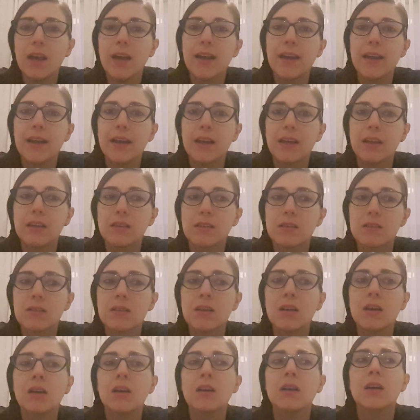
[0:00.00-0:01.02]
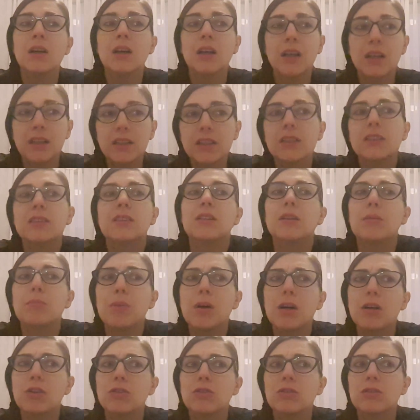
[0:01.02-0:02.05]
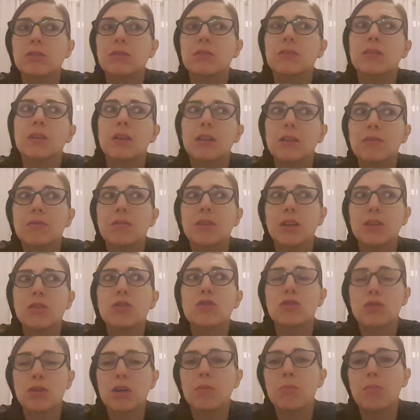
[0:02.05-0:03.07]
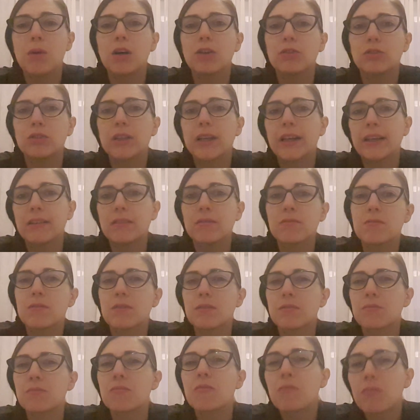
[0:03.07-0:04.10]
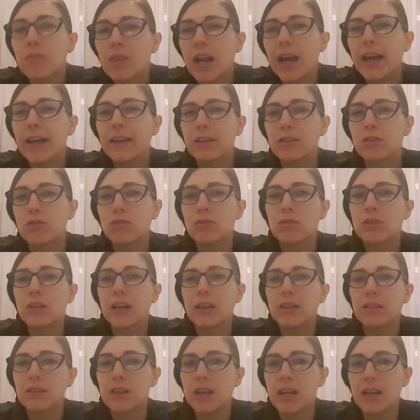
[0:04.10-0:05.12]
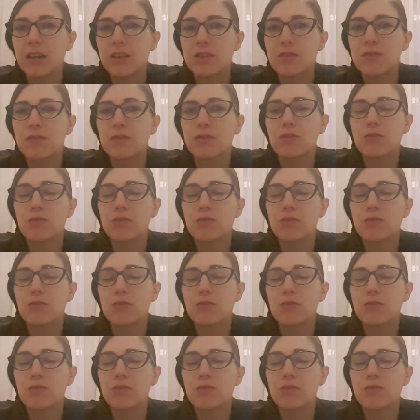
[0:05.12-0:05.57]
And yes, it took about 8 to 10 days for